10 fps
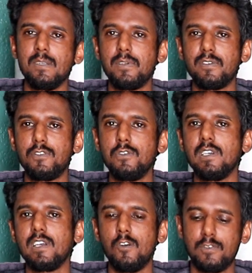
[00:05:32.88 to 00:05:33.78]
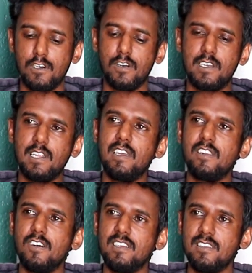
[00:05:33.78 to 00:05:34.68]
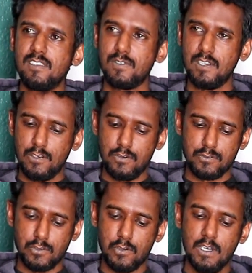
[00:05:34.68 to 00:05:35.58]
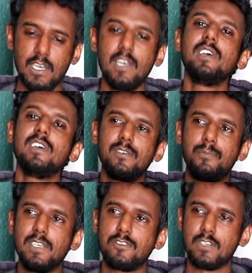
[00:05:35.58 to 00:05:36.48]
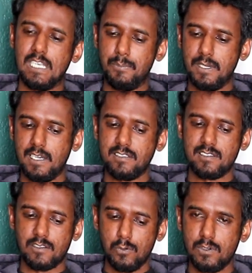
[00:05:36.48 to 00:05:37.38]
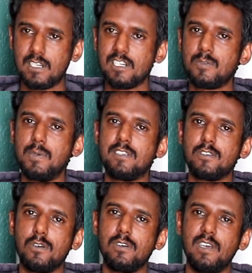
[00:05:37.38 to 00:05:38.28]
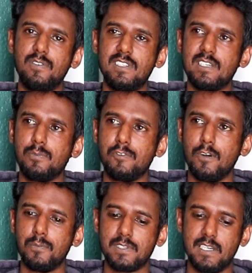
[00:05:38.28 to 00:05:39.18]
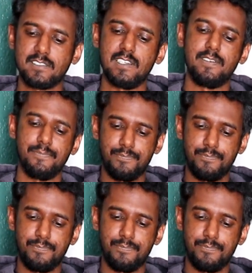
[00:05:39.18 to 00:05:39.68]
bit of tuning and overclocking later on in this video, so best to keep it nice and cool and crispy so everything performs nicely.